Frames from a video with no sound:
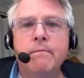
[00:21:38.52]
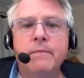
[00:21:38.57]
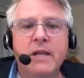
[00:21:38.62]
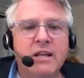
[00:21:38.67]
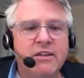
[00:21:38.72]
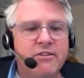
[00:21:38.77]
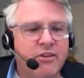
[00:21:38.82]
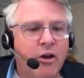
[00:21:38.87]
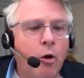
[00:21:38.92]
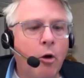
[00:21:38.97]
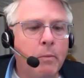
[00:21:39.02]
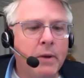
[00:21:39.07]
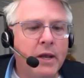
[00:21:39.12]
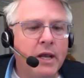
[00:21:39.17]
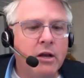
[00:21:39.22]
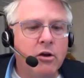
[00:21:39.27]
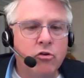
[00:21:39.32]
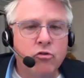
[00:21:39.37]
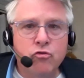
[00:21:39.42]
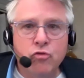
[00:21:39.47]
it's
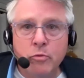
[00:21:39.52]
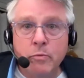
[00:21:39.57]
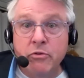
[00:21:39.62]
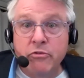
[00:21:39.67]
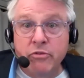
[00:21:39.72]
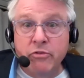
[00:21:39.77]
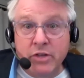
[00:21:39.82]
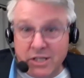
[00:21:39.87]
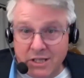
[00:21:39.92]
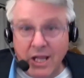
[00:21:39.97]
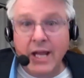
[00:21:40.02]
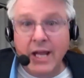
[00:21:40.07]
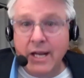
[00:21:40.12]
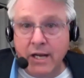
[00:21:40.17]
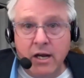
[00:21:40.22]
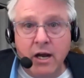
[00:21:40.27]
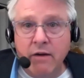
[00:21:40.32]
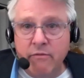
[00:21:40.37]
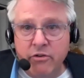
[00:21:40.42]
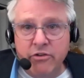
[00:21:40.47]
helping contribute to
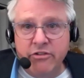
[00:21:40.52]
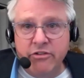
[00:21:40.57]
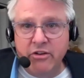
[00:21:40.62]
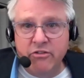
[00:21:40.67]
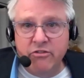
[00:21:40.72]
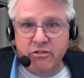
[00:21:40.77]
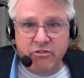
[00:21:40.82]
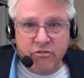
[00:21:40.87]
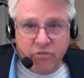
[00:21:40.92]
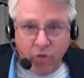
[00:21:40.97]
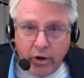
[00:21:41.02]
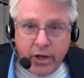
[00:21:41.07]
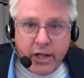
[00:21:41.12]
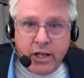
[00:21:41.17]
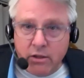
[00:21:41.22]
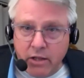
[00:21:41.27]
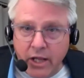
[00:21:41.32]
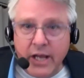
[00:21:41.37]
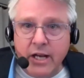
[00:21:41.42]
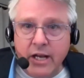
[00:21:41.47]
client conversations, starting
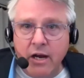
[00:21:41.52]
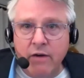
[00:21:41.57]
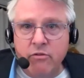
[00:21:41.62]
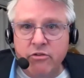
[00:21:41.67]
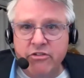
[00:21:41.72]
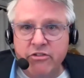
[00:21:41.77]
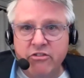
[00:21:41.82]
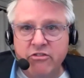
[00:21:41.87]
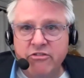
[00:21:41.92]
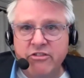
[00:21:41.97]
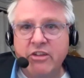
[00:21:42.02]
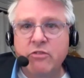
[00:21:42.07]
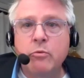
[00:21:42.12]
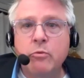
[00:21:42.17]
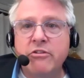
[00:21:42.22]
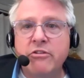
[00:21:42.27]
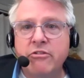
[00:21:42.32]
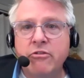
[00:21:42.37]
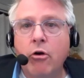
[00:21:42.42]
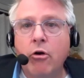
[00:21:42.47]
client conversations. That's
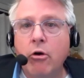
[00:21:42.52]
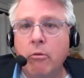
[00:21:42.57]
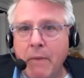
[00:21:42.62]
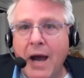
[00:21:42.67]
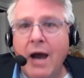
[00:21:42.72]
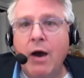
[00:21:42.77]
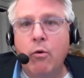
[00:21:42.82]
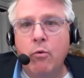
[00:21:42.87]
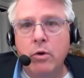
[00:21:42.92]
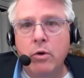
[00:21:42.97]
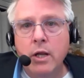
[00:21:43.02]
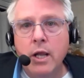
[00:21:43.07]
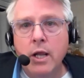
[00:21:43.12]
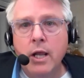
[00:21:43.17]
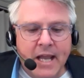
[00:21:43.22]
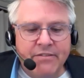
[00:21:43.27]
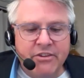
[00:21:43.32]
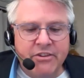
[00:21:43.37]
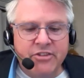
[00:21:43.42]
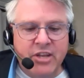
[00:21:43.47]
what this is all about.
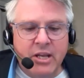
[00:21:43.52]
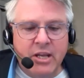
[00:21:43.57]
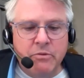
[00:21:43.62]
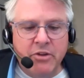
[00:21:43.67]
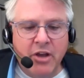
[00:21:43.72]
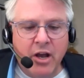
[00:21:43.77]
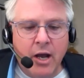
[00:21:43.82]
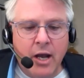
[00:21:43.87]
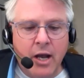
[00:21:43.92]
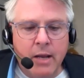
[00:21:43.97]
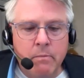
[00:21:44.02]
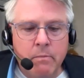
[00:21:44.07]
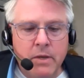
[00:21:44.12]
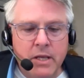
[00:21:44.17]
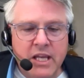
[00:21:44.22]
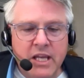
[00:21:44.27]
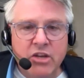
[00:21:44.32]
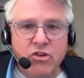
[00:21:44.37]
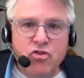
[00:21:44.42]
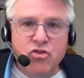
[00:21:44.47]
At the same time,
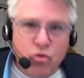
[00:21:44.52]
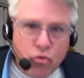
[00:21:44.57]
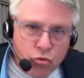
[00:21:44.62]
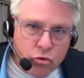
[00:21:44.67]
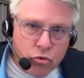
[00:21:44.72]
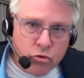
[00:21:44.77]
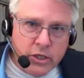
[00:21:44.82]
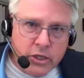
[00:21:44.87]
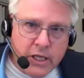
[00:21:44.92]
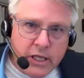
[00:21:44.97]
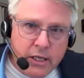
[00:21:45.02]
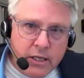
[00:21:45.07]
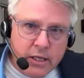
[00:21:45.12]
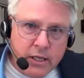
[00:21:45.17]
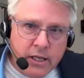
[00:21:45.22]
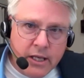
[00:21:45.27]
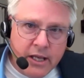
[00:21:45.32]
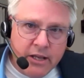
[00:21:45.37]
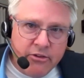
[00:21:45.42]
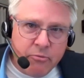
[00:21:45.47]
internally,
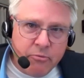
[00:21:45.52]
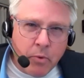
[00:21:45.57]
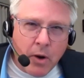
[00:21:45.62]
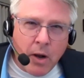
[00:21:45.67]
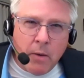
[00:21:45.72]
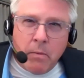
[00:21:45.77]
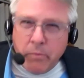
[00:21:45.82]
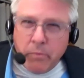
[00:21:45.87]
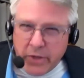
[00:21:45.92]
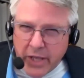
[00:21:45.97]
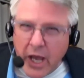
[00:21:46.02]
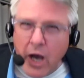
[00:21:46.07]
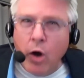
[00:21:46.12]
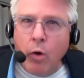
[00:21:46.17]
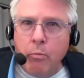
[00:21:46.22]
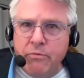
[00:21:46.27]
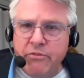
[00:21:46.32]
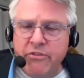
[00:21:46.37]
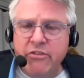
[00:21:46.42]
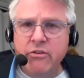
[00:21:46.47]
it's probably
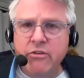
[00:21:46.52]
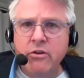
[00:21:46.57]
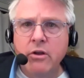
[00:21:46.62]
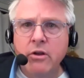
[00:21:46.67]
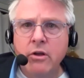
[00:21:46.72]
helped